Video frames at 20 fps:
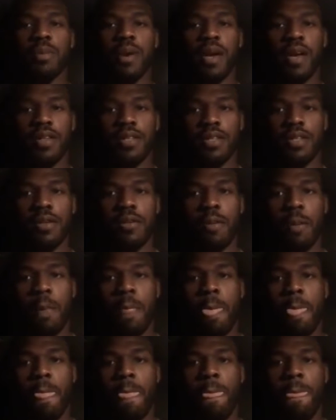passing,
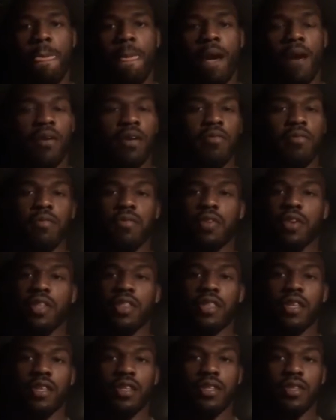I'll never
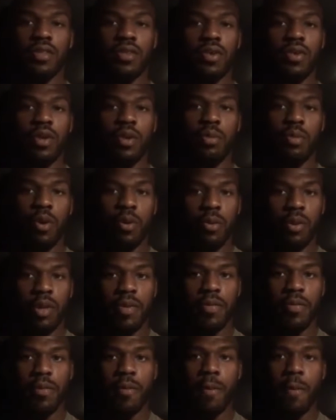forget this historic moment.